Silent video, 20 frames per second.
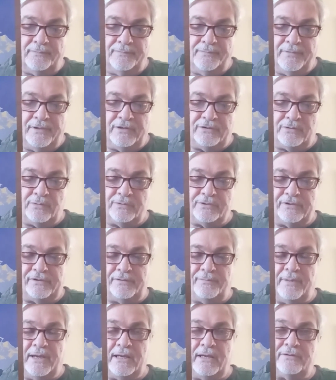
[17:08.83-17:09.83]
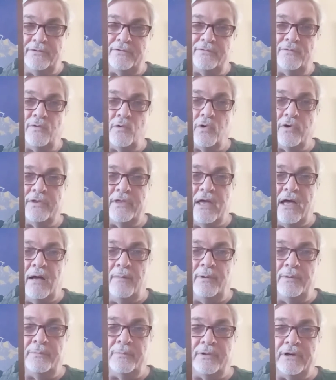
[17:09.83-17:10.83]
This was the band's fourth
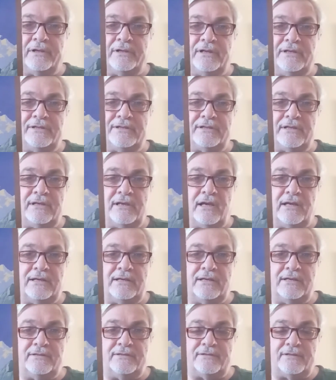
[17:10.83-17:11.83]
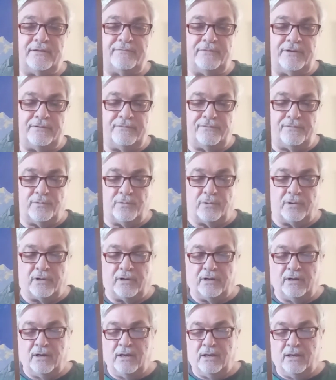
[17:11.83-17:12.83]
album, released in 1974,
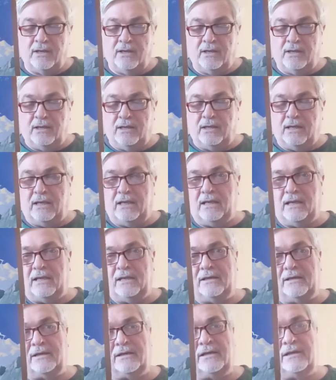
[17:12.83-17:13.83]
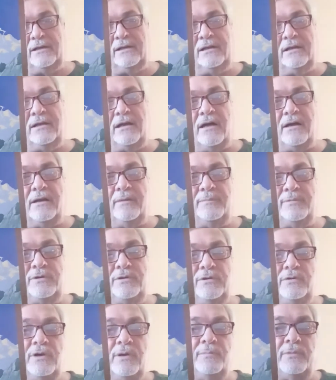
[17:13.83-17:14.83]
and it got up
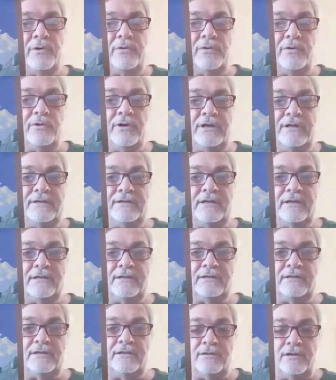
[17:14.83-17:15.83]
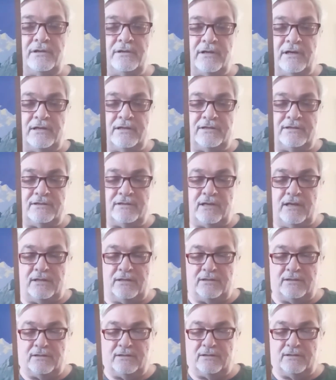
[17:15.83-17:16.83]
to number 36 in the United
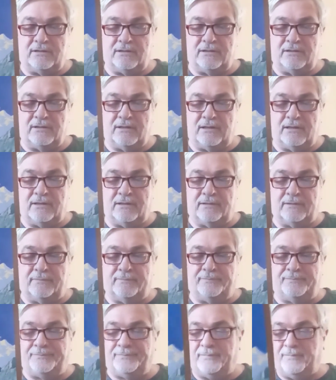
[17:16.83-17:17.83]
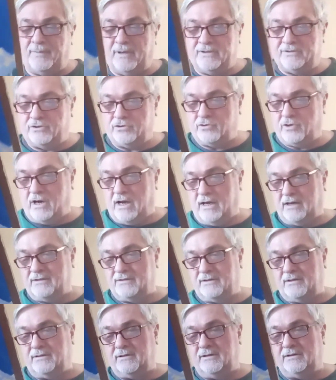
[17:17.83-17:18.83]
States. Best
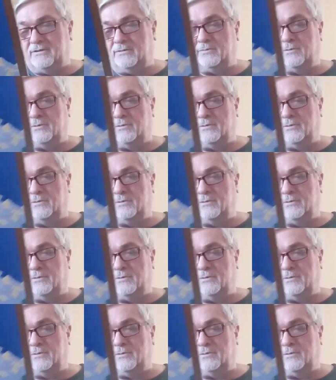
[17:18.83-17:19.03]
tracks on this